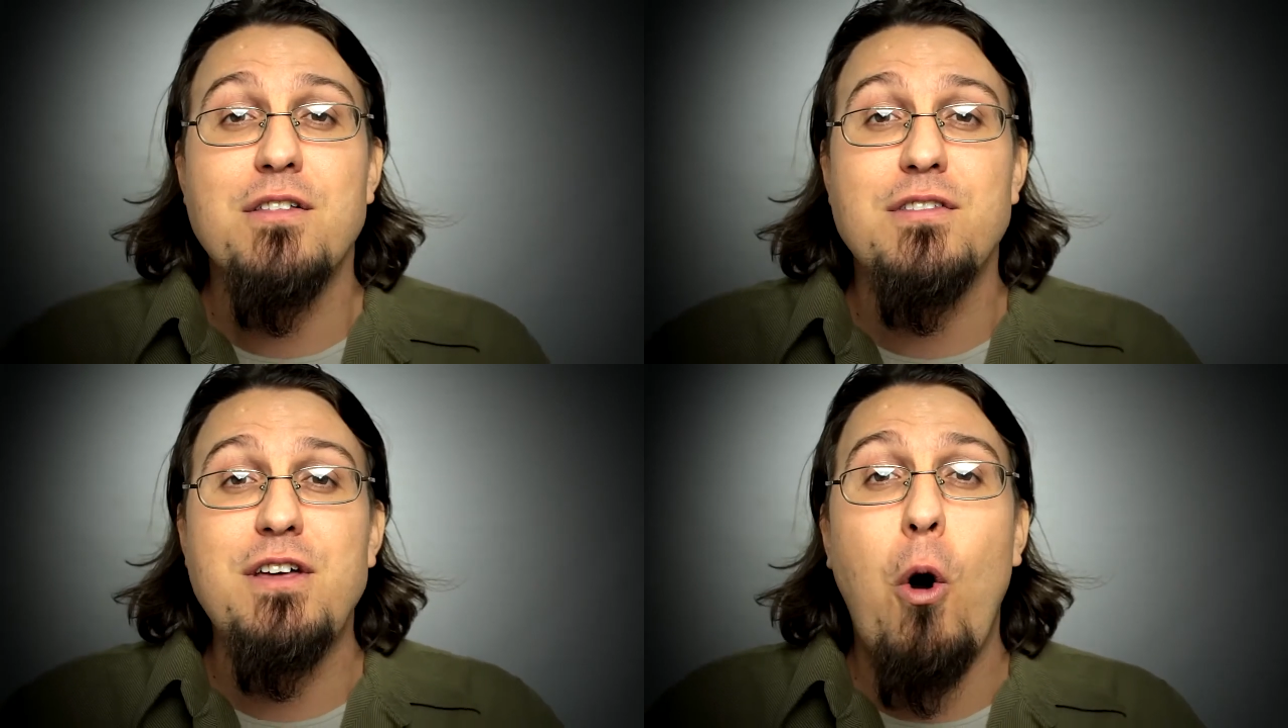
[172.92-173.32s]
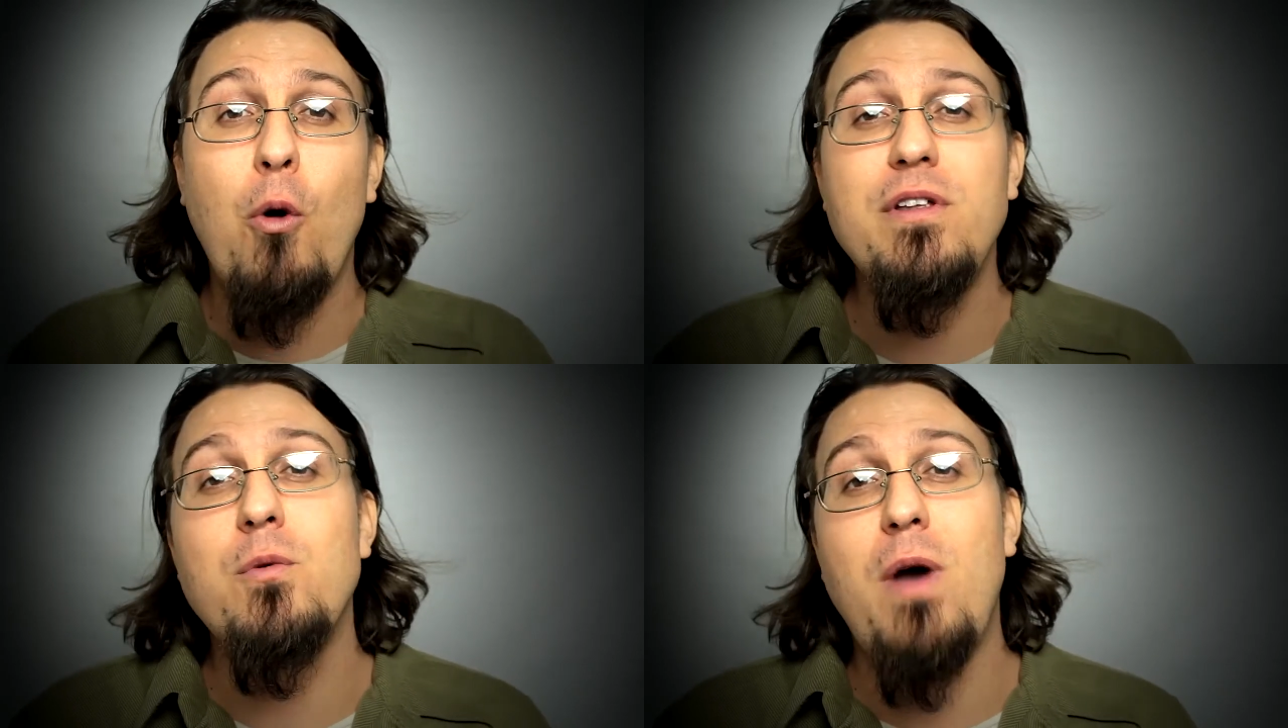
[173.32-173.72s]
The
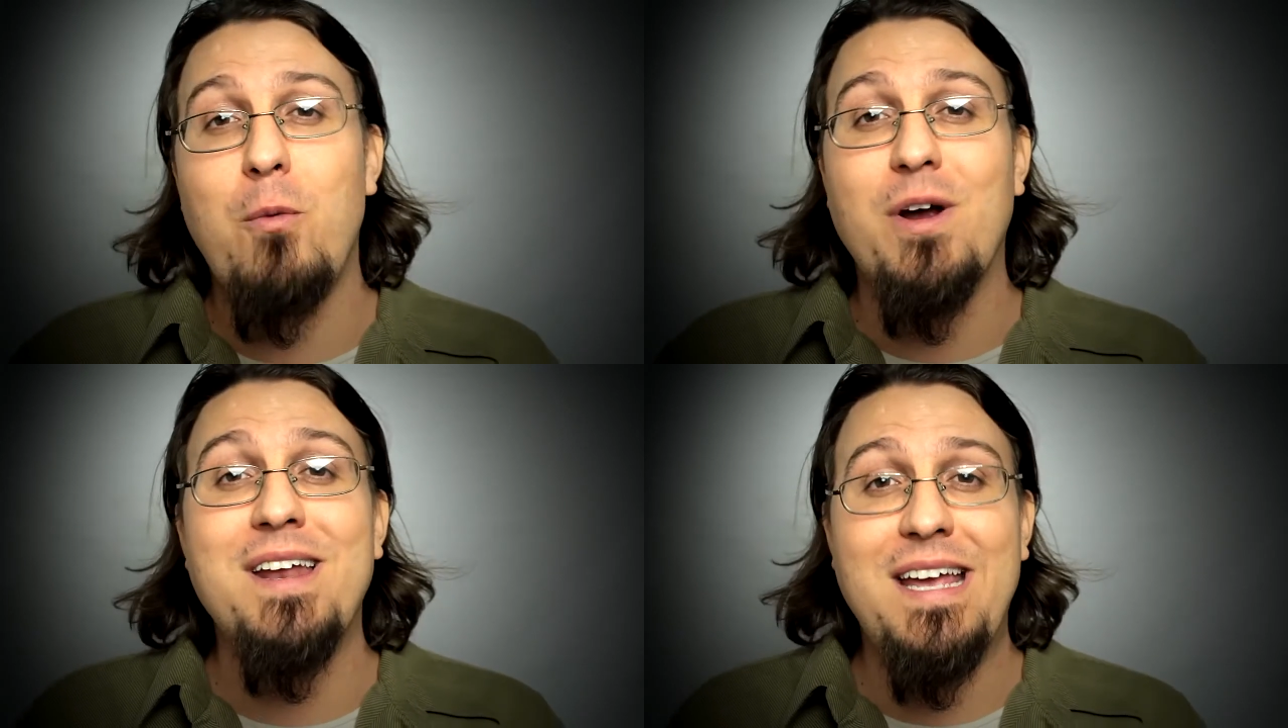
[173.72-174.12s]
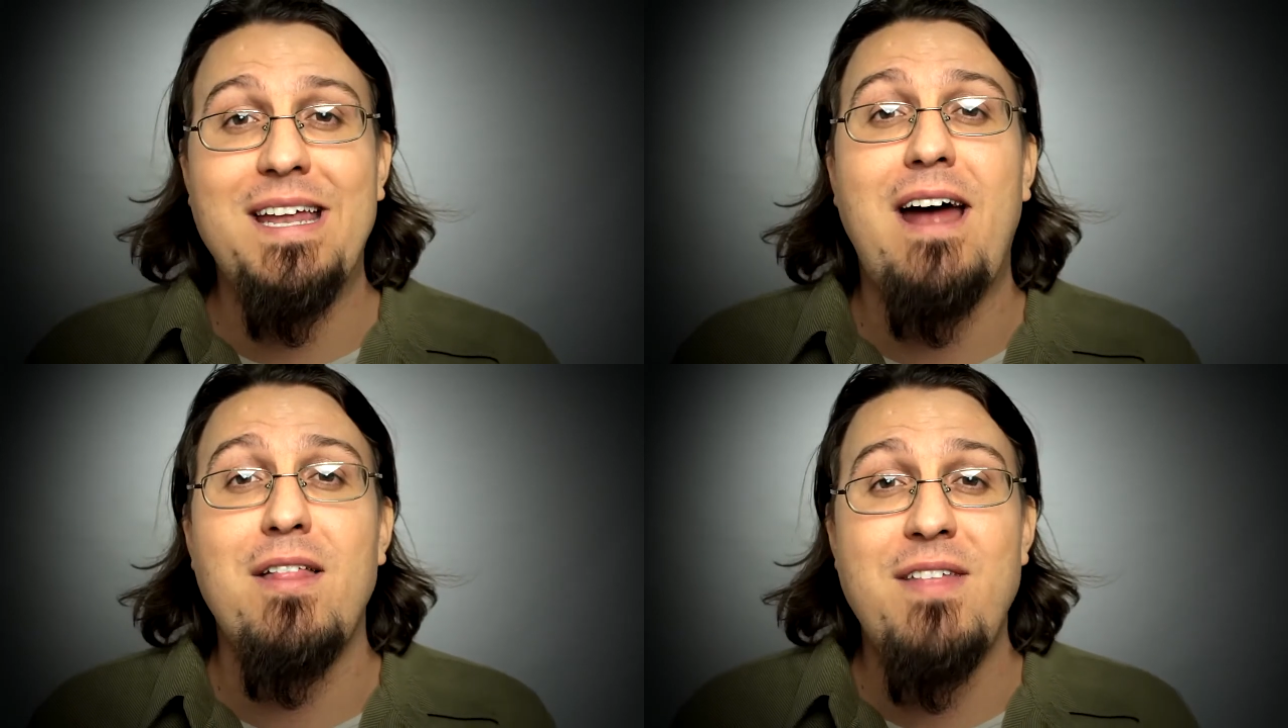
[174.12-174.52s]
only way we're going to get
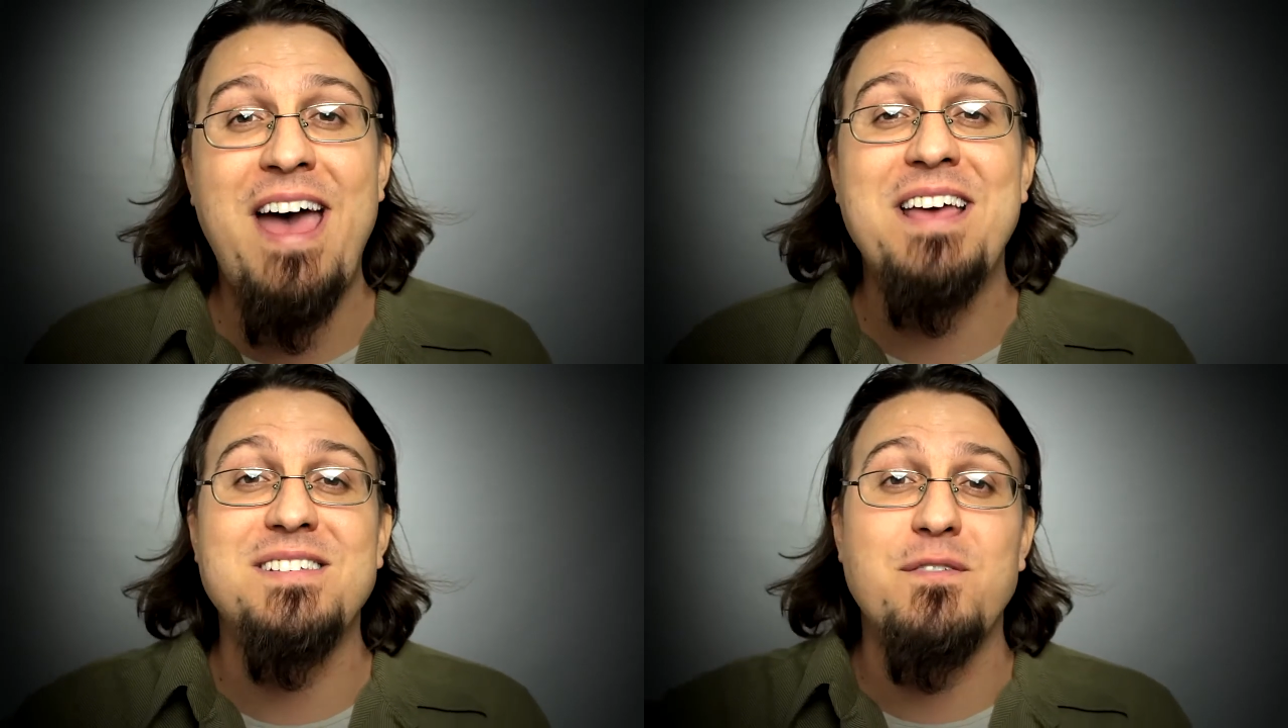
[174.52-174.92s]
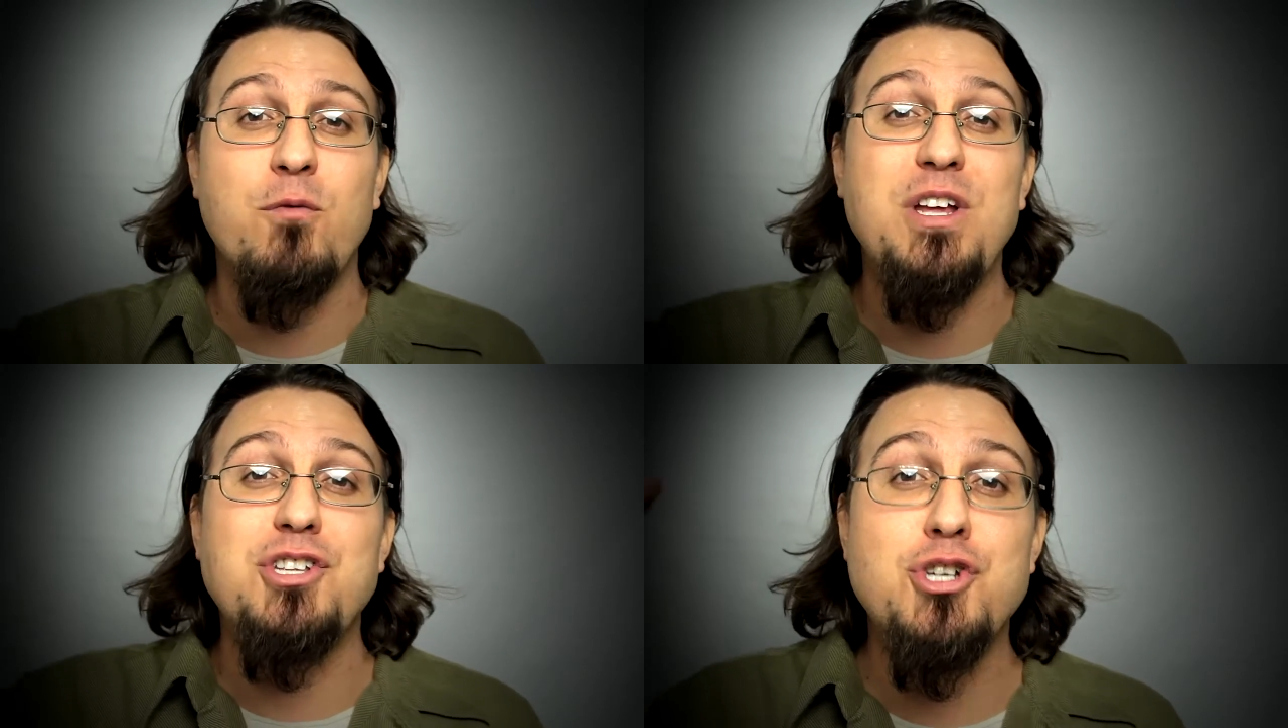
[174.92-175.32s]
out of that is if
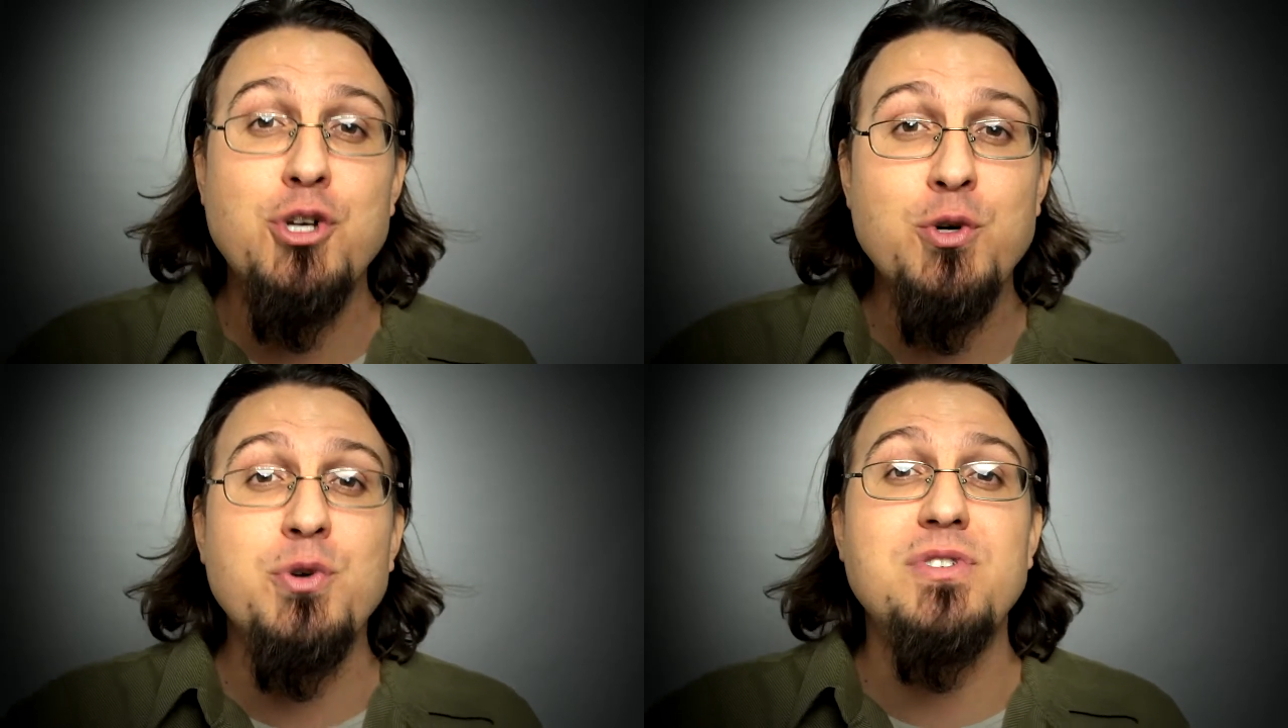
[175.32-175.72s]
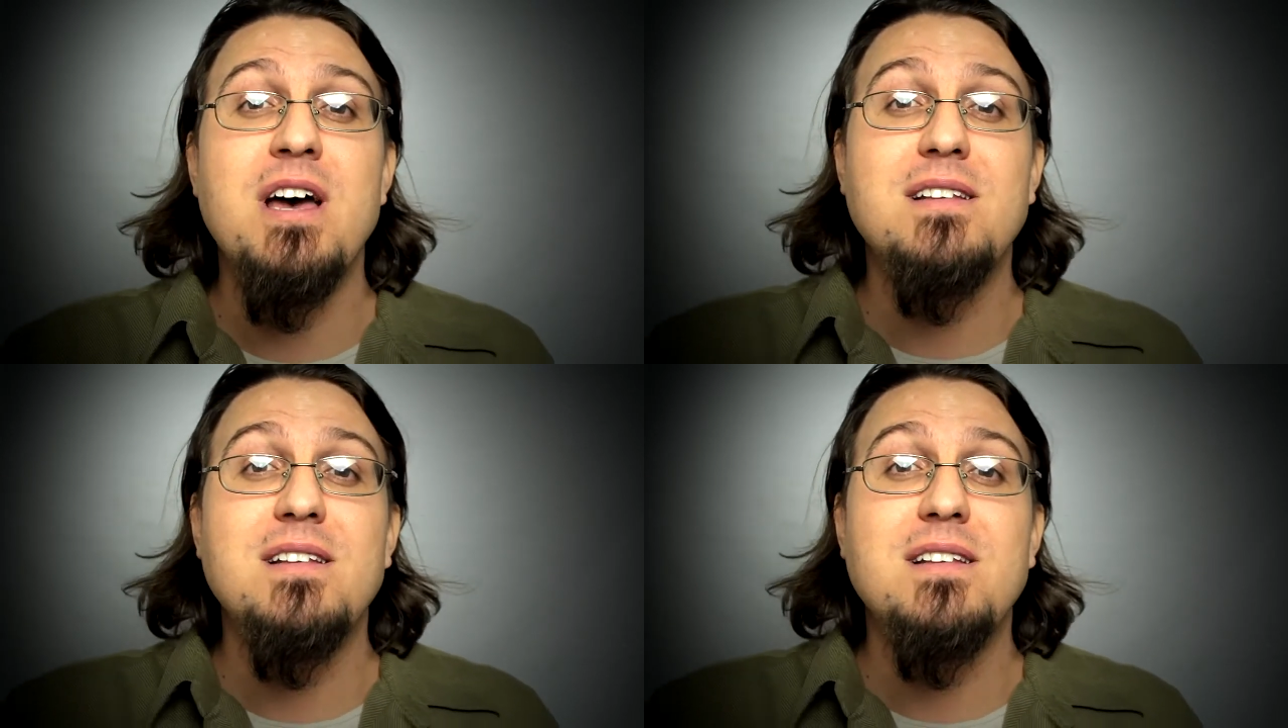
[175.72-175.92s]
we choose